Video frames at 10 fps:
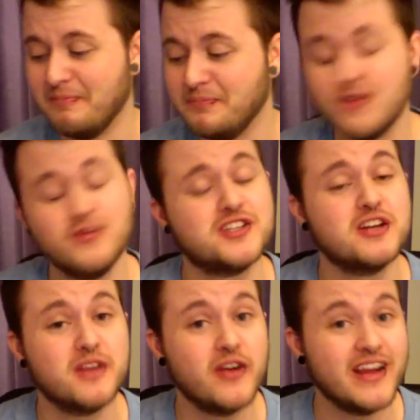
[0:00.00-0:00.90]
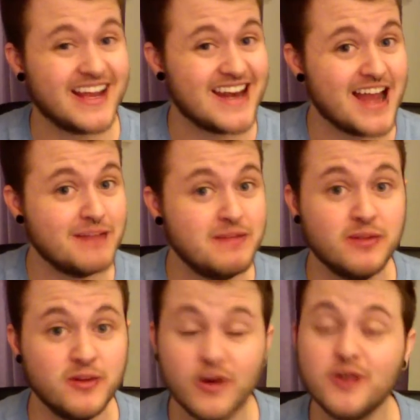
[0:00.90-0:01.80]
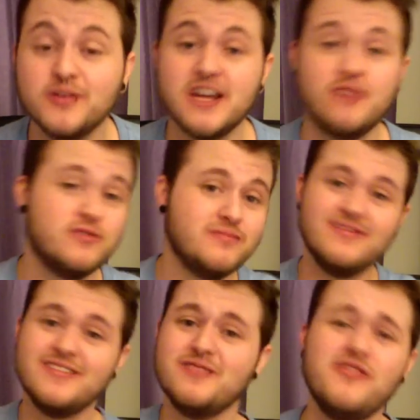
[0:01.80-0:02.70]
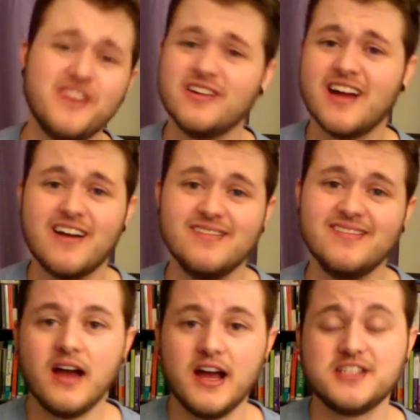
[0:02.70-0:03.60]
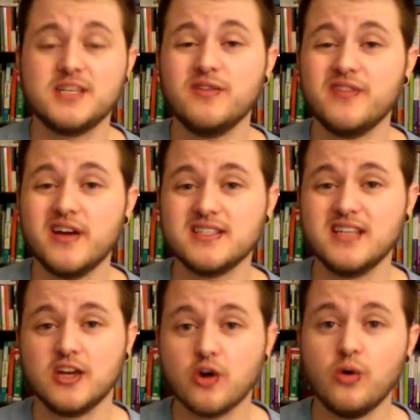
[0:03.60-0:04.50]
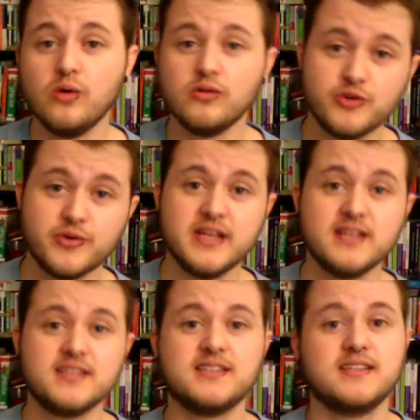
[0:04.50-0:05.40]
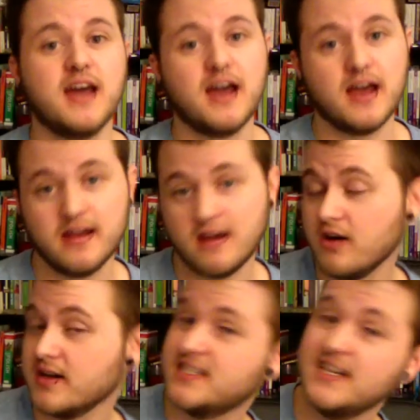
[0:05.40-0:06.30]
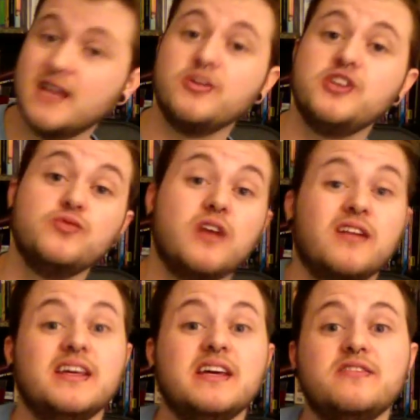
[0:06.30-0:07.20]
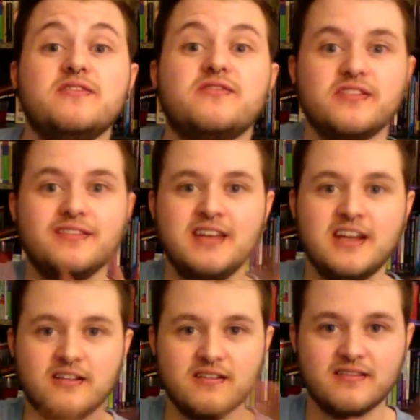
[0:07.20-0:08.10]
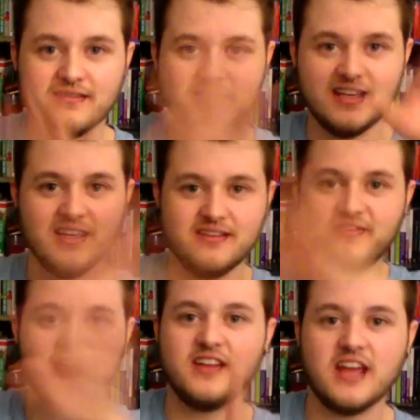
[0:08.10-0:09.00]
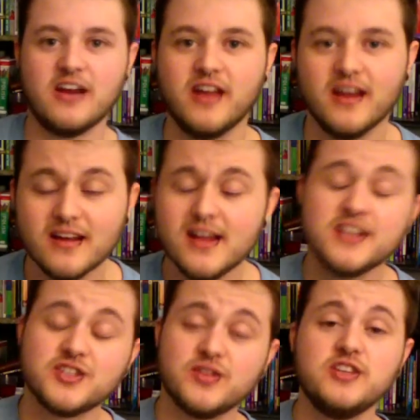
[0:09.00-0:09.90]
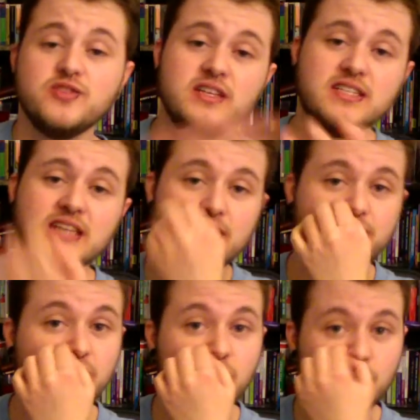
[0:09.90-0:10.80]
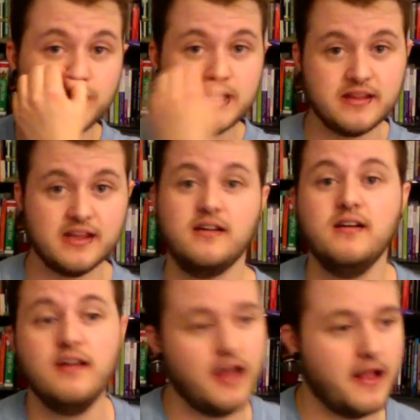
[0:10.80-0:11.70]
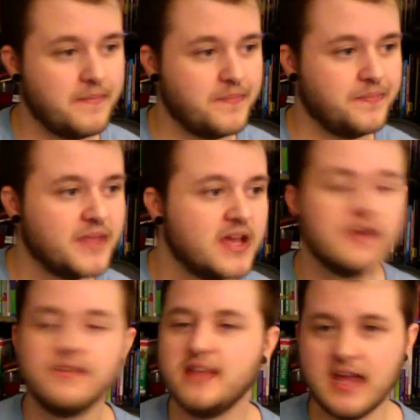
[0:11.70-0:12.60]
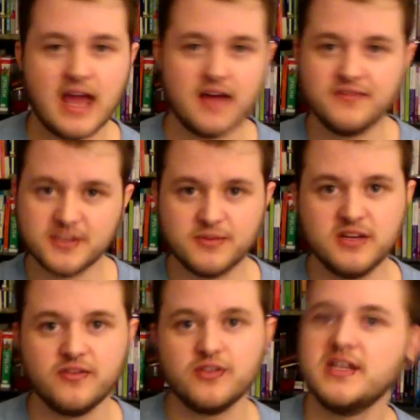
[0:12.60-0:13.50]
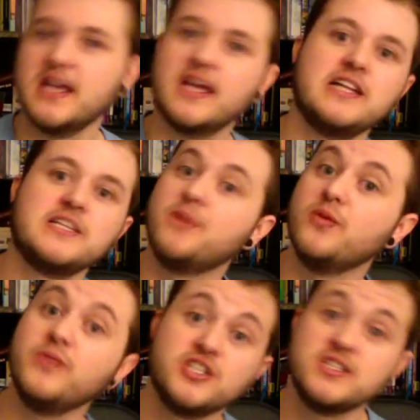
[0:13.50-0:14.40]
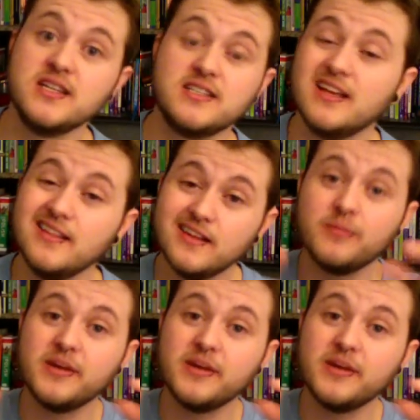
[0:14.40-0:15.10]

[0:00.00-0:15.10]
which is going to be great, like 9 people in one hotel room. We'll figure it out. Some of us, like Cole, Chris, August, and Emery, do not live near the Philly area, so they do need to get flown there. They have some money for their tickets, but we just need a little bit